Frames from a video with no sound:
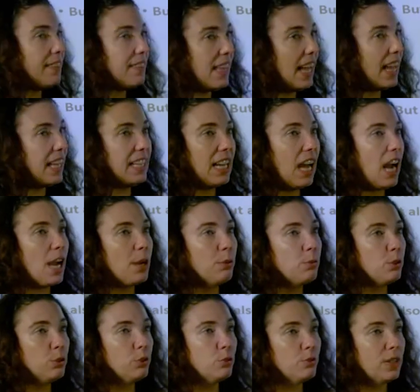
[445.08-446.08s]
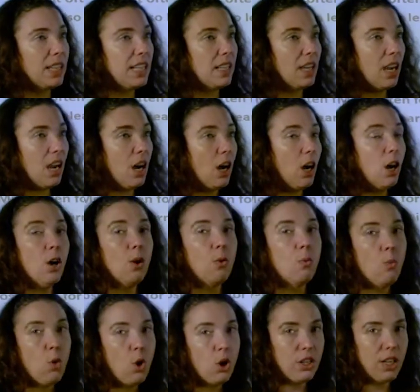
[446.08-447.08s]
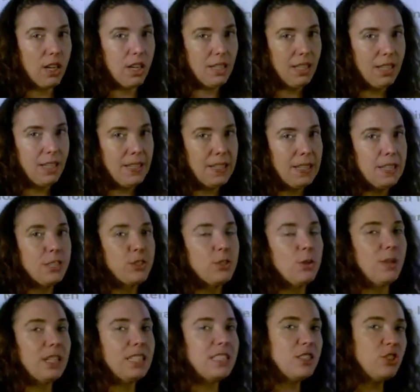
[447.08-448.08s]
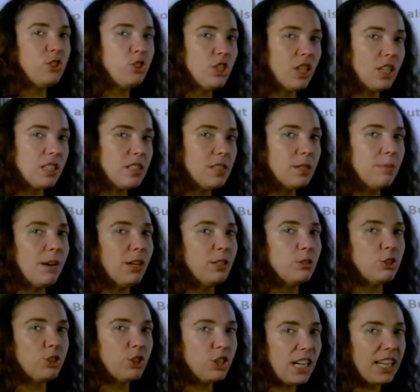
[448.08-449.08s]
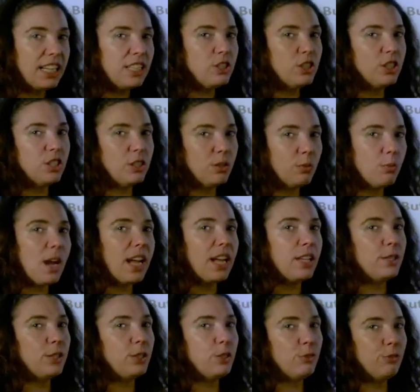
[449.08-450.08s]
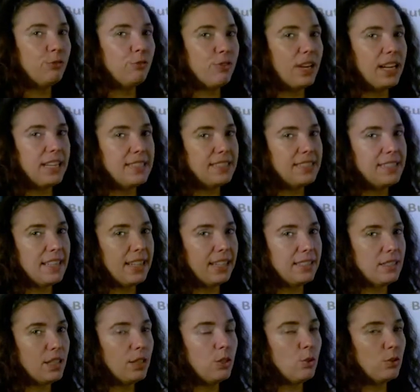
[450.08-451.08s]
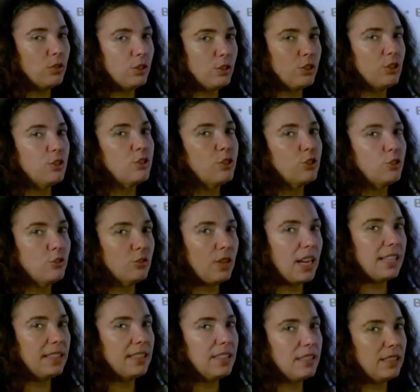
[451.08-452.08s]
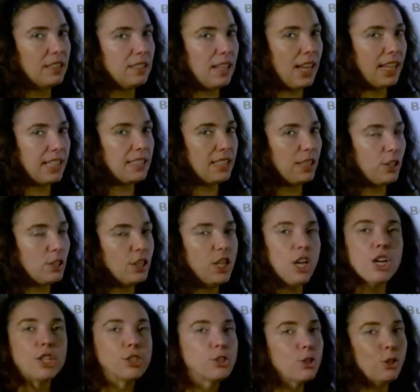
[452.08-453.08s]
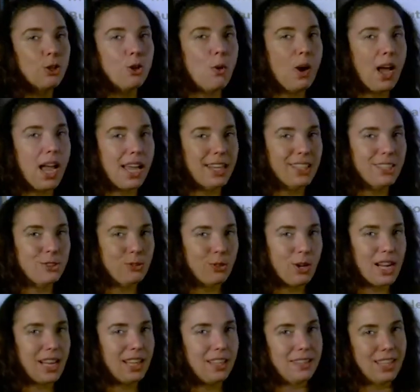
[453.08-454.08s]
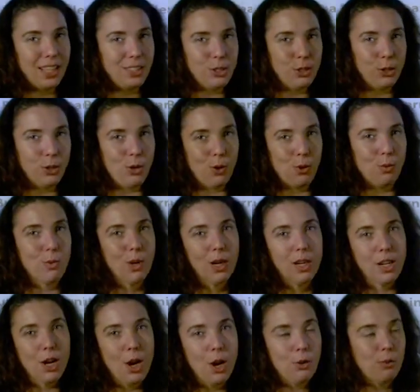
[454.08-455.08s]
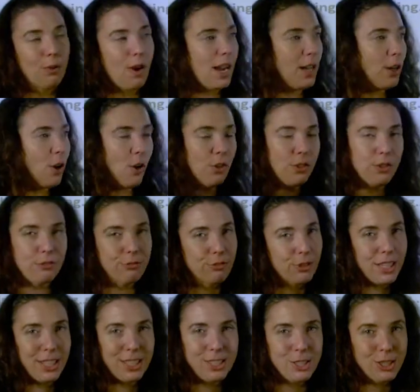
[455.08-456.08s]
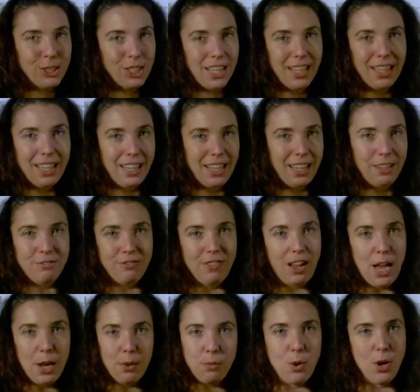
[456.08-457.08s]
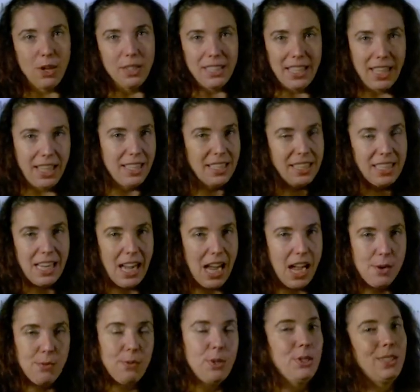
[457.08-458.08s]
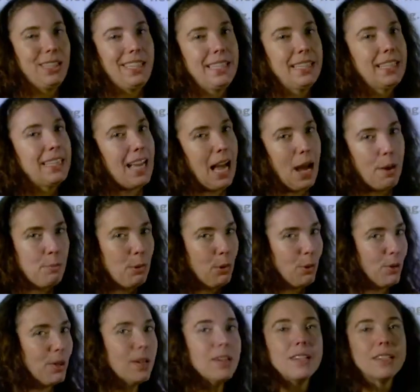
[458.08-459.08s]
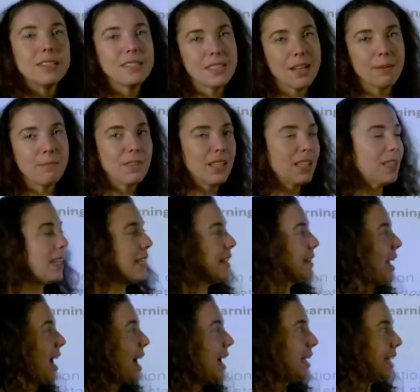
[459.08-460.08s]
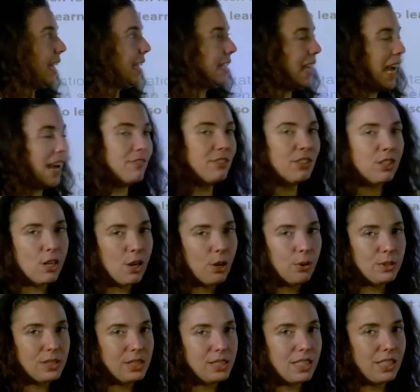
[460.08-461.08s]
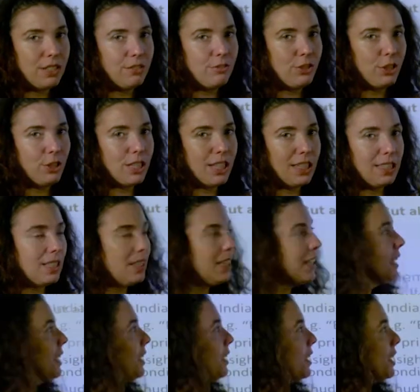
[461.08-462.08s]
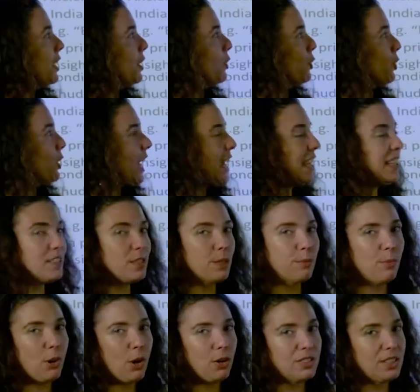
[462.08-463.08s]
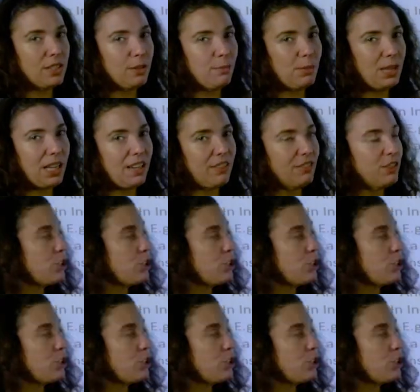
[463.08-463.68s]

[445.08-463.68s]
then I will drink a water. So it's just about changing the way that you phrase things in order to strengthen the likelihood. So go ahead and try it. That's your homework. Write it on the fridge. If I want candy, I will eat an apple, something like that, and have a go and see if you can create some positive behavior